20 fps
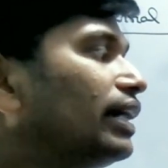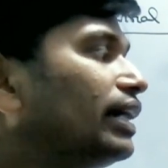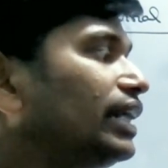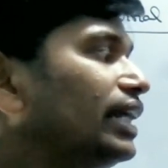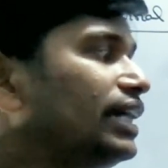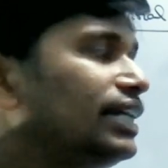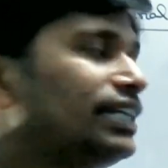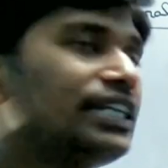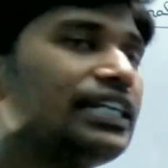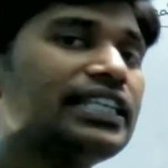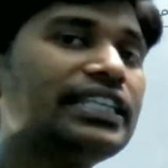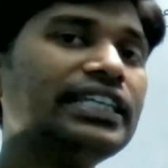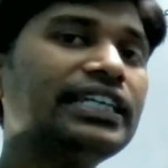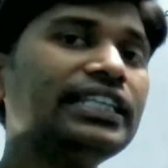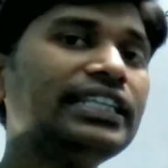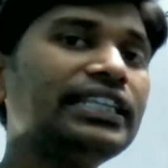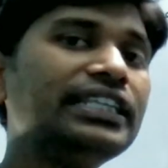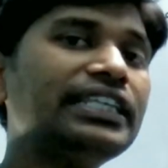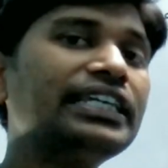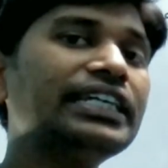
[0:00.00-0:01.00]
greater
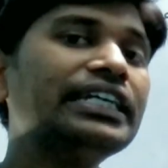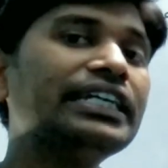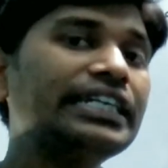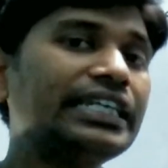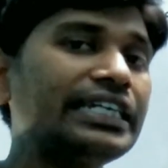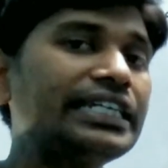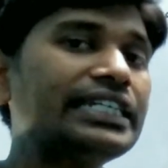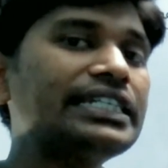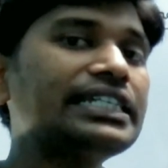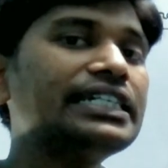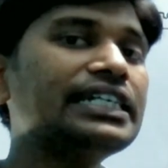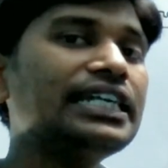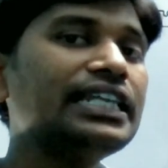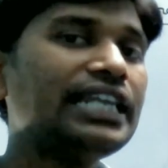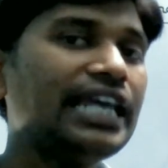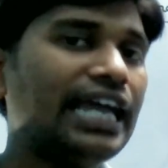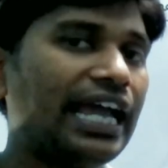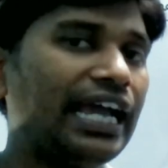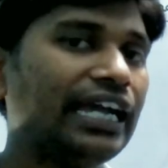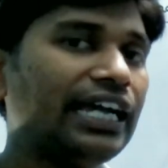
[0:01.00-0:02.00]
than the
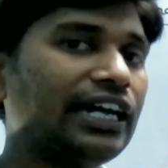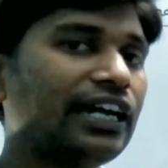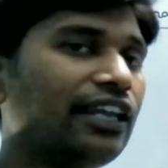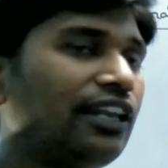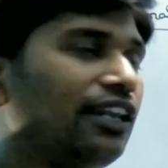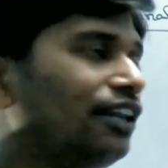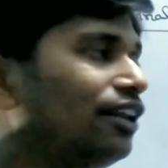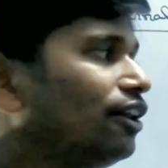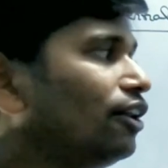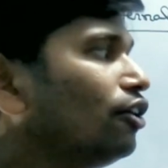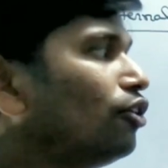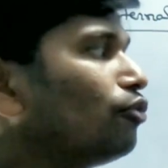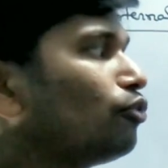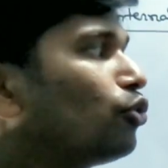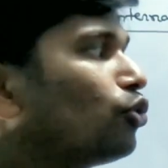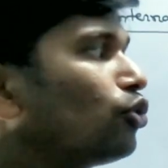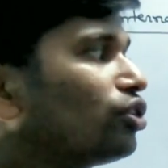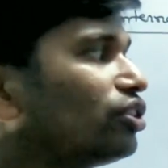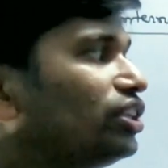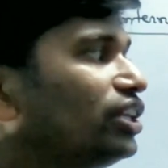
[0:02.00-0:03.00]
critical
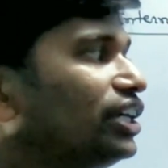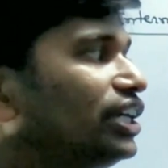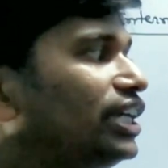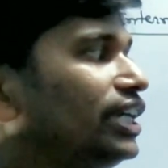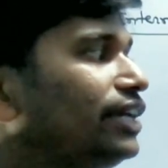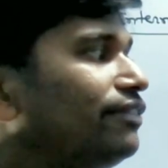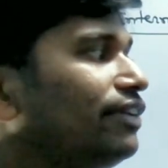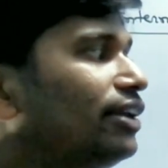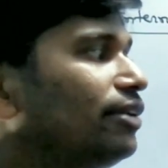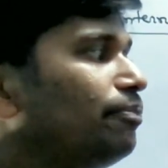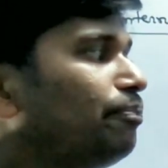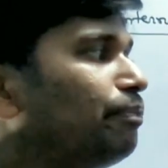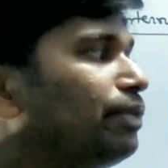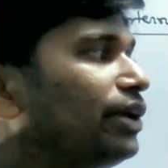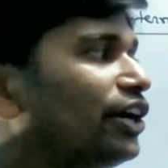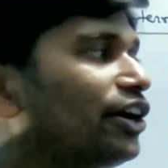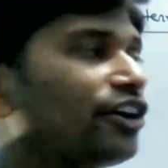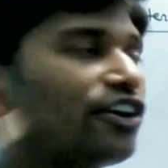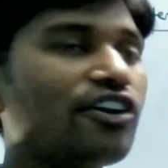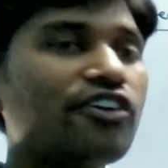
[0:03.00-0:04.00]
angle for the given
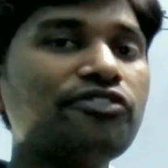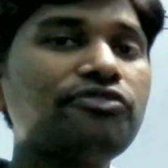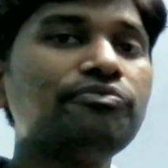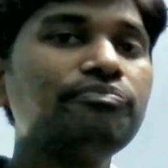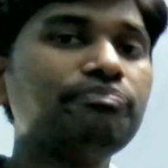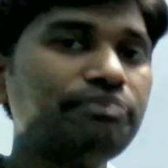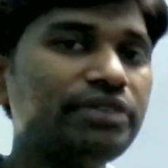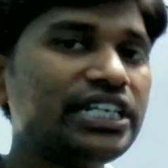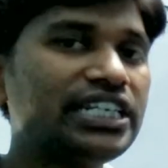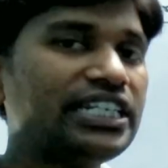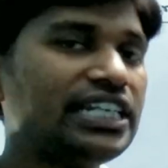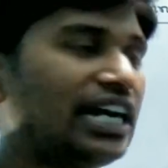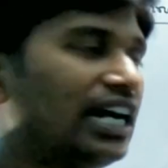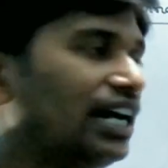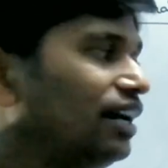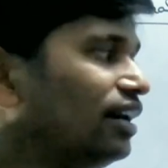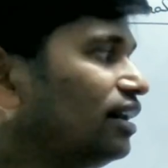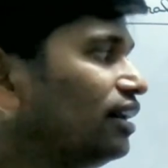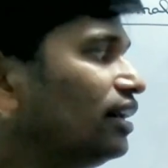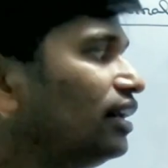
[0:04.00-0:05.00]
pair of
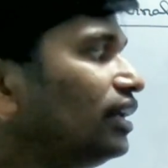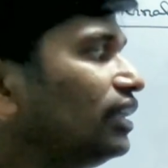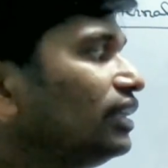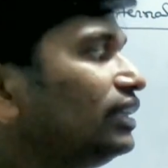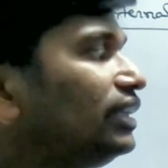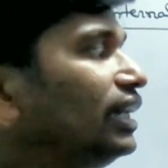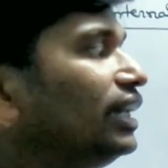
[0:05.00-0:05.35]
media,